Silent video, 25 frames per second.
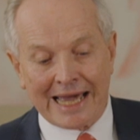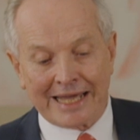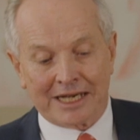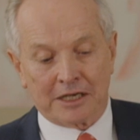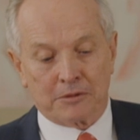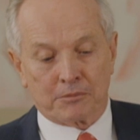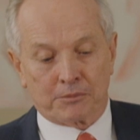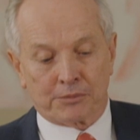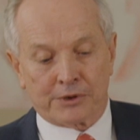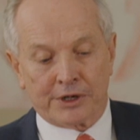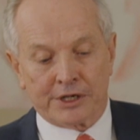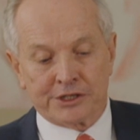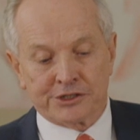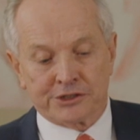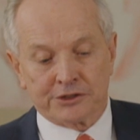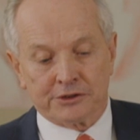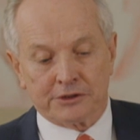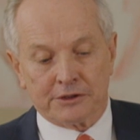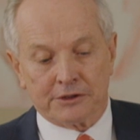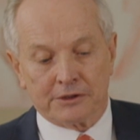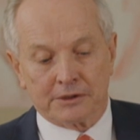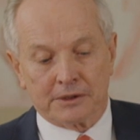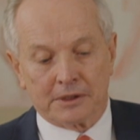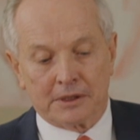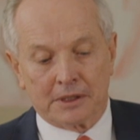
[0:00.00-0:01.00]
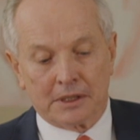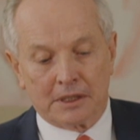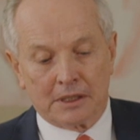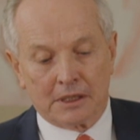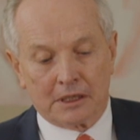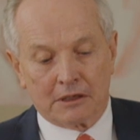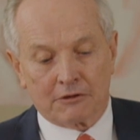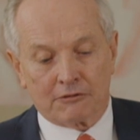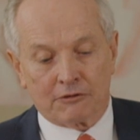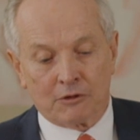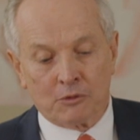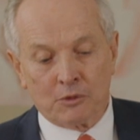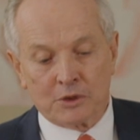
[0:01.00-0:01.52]
an impression
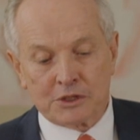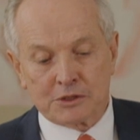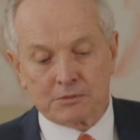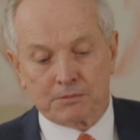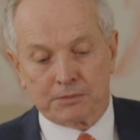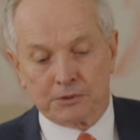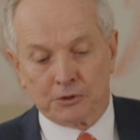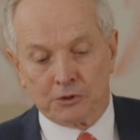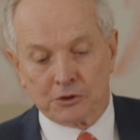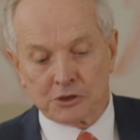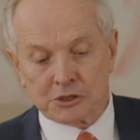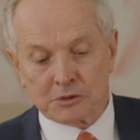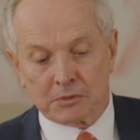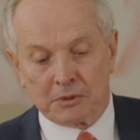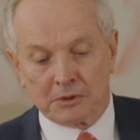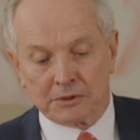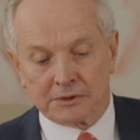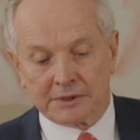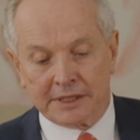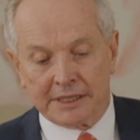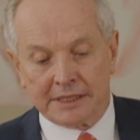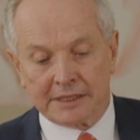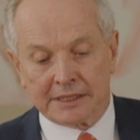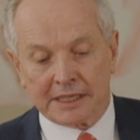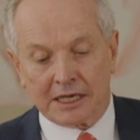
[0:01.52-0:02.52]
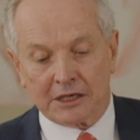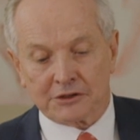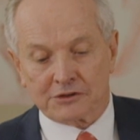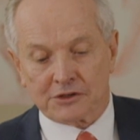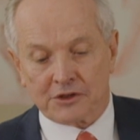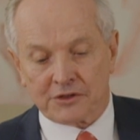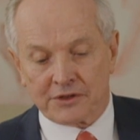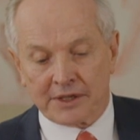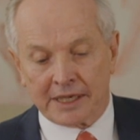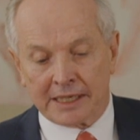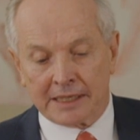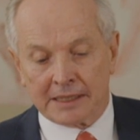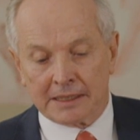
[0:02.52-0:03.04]
from which plausible details are
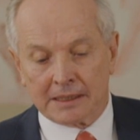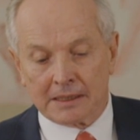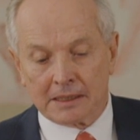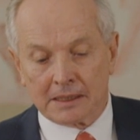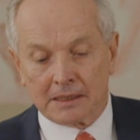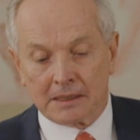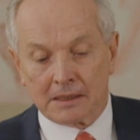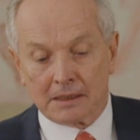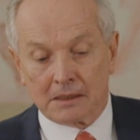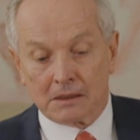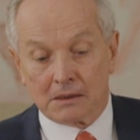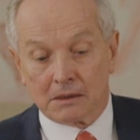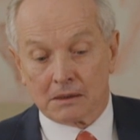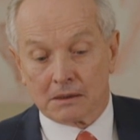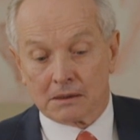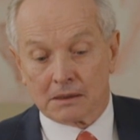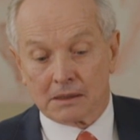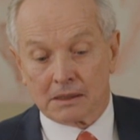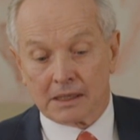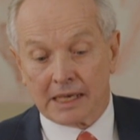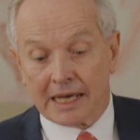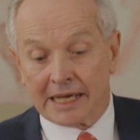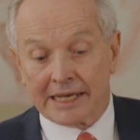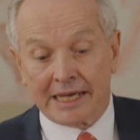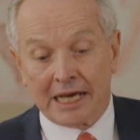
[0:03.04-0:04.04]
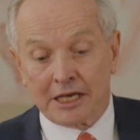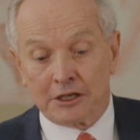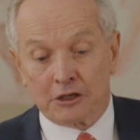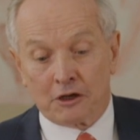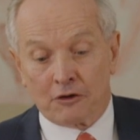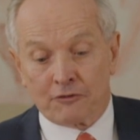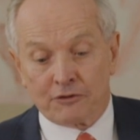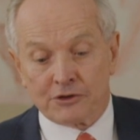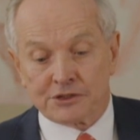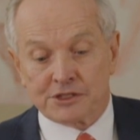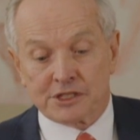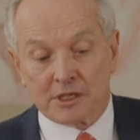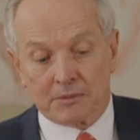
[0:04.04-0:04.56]
then, again
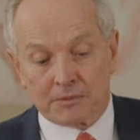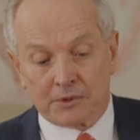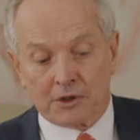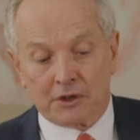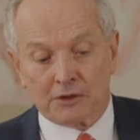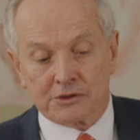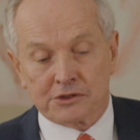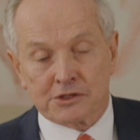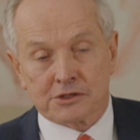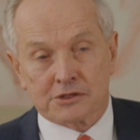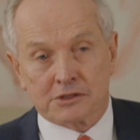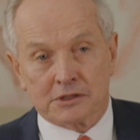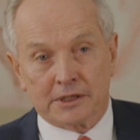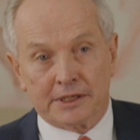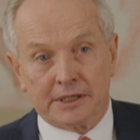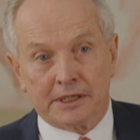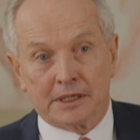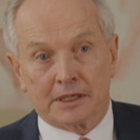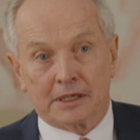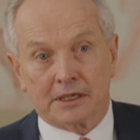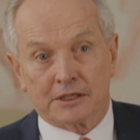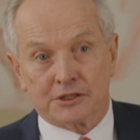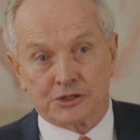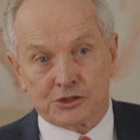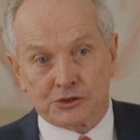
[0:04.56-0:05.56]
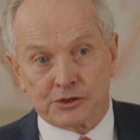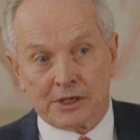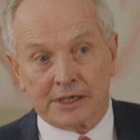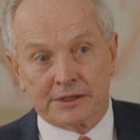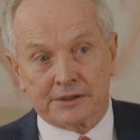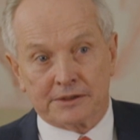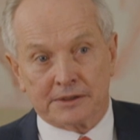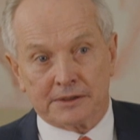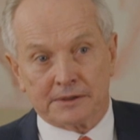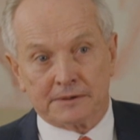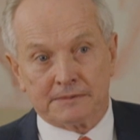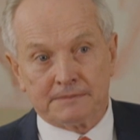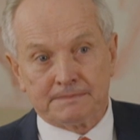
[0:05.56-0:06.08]
often subconsciously,
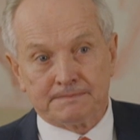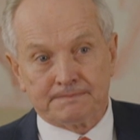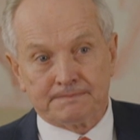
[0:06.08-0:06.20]
constructed."